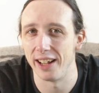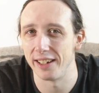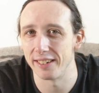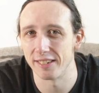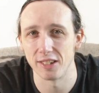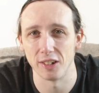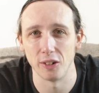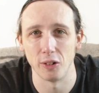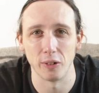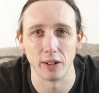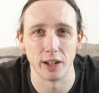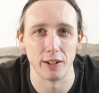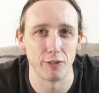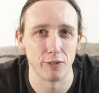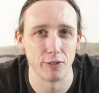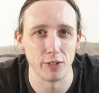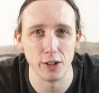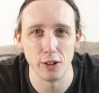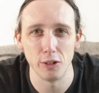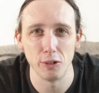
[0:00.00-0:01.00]
So if
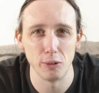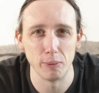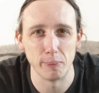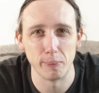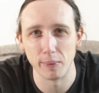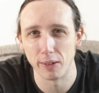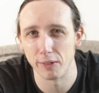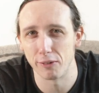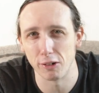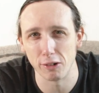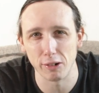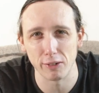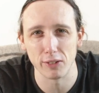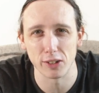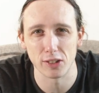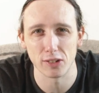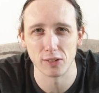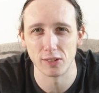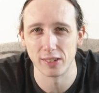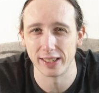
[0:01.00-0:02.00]
you ever
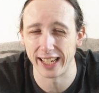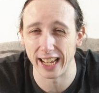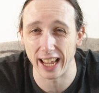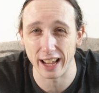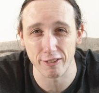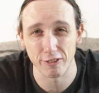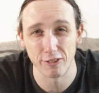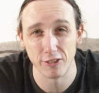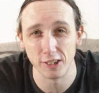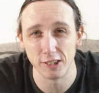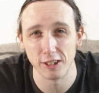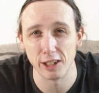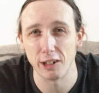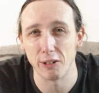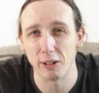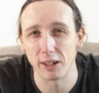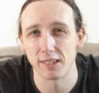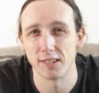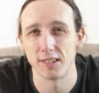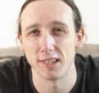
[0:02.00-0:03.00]
get physio
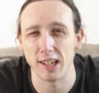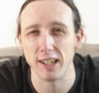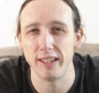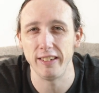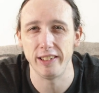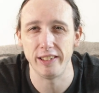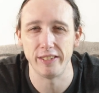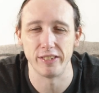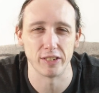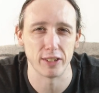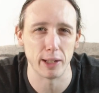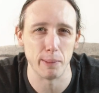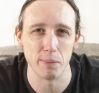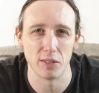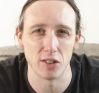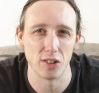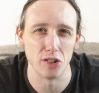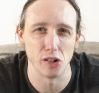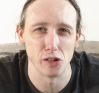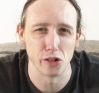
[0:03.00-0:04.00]
exercises and you're
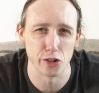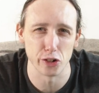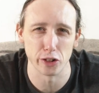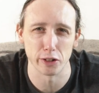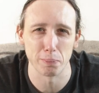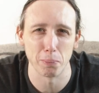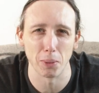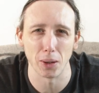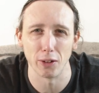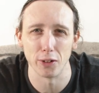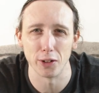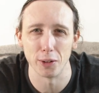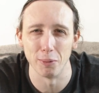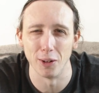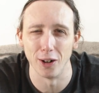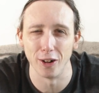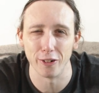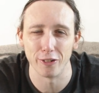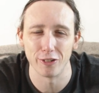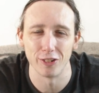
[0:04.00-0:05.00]
tempted to just blow them
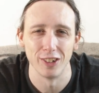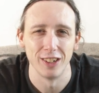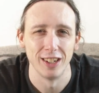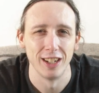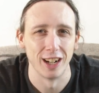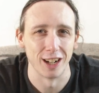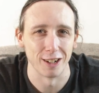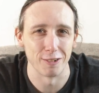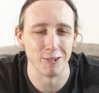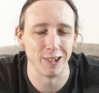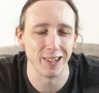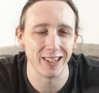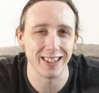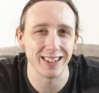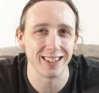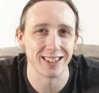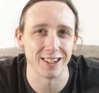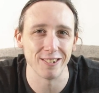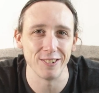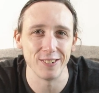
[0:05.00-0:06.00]
off, I'd really
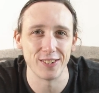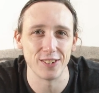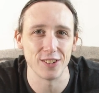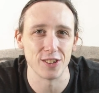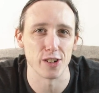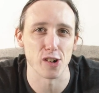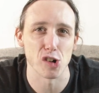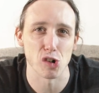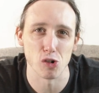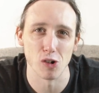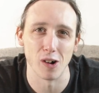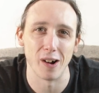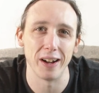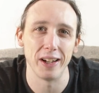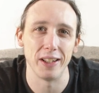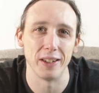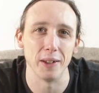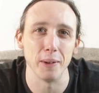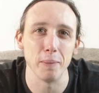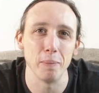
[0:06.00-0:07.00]
encourage you to
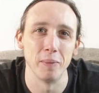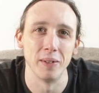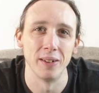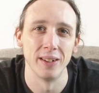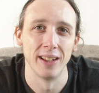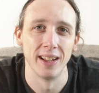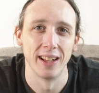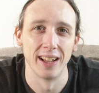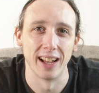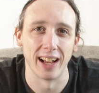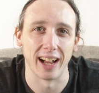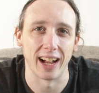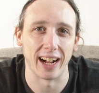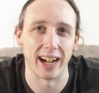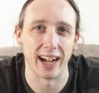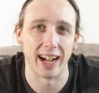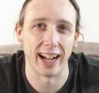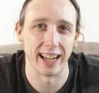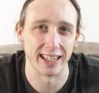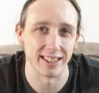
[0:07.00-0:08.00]
try them
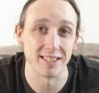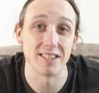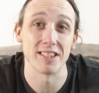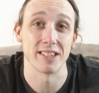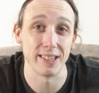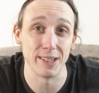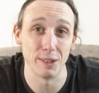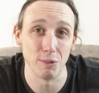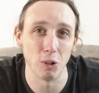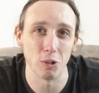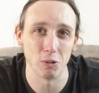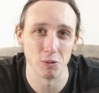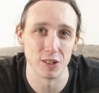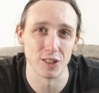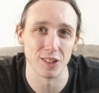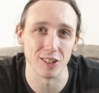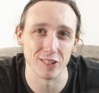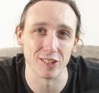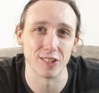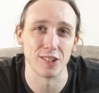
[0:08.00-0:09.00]
and see what
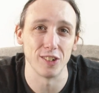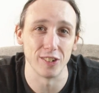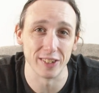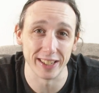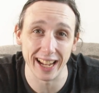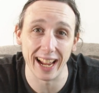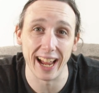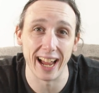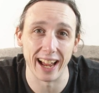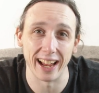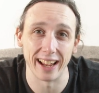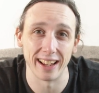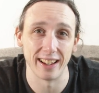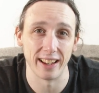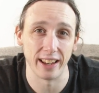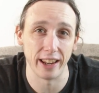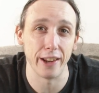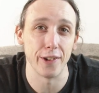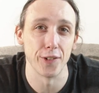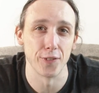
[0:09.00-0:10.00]
results you get
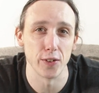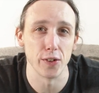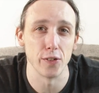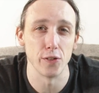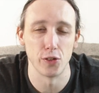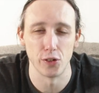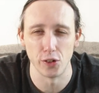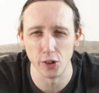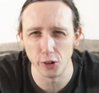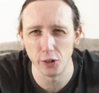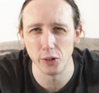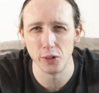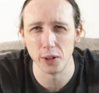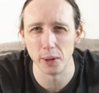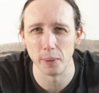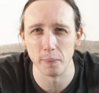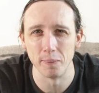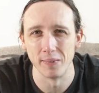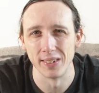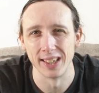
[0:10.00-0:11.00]
if you do
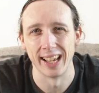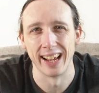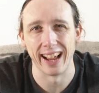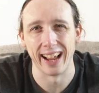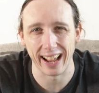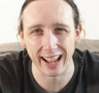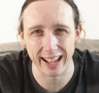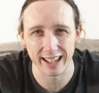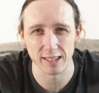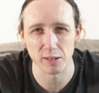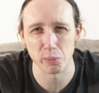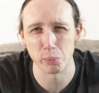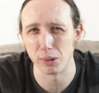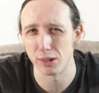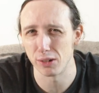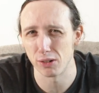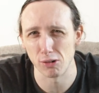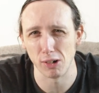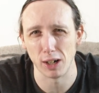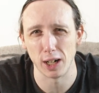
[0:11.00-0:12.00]
them as
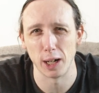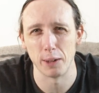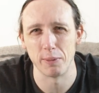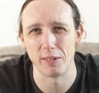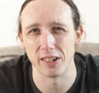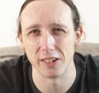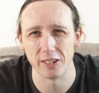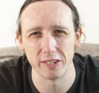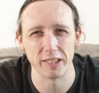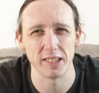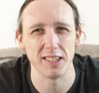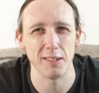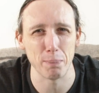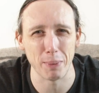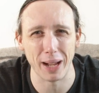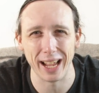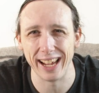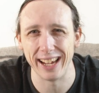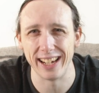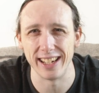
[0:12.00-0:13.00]
prescribed. I know it's a
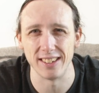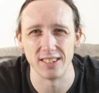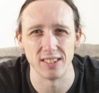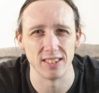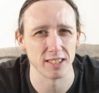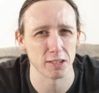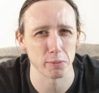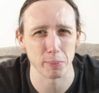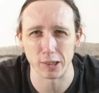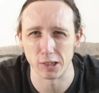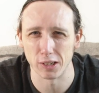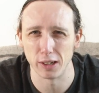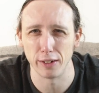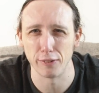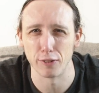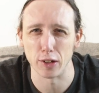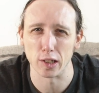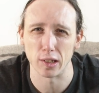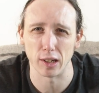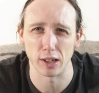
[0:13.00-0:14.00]
pain, especially
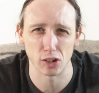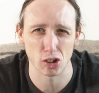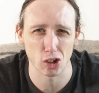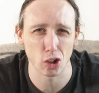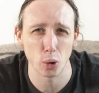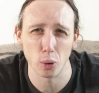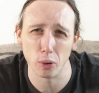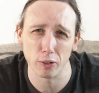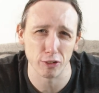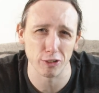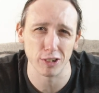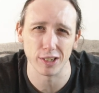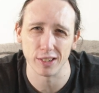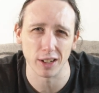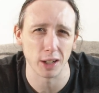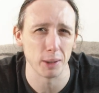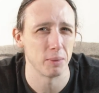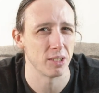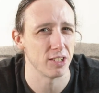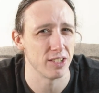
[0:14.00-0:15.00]
if it's like 2 or 3
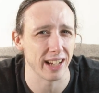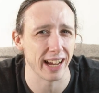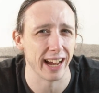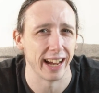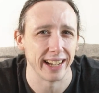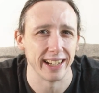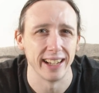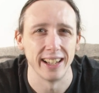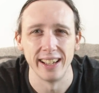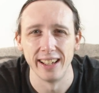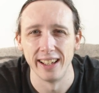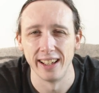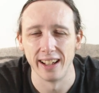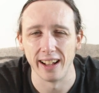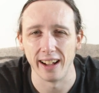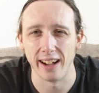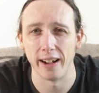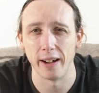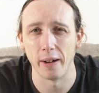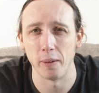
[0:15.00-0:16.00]
times a day,
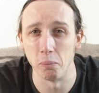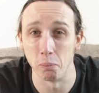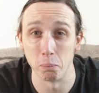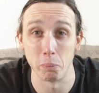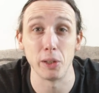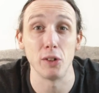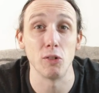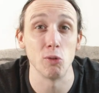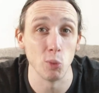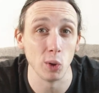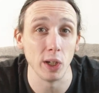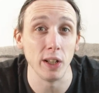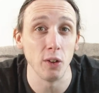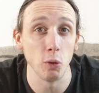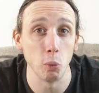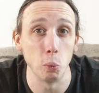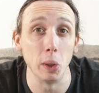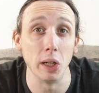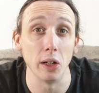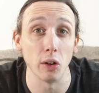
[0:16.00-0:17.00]
but you really
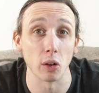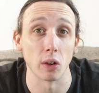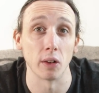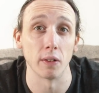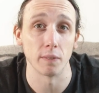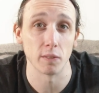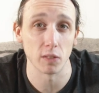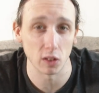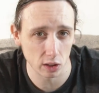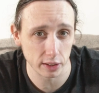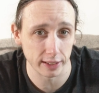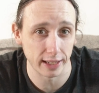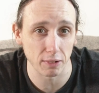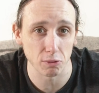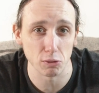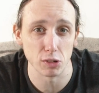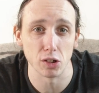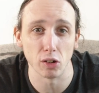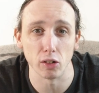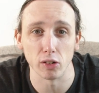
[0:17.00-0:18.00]
will get
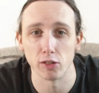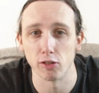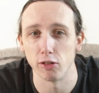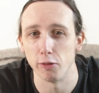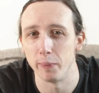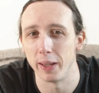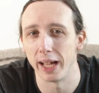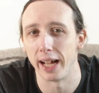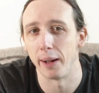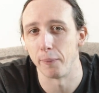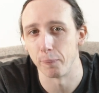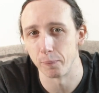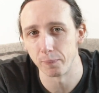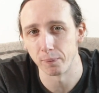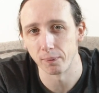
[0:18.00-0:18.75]
results from that.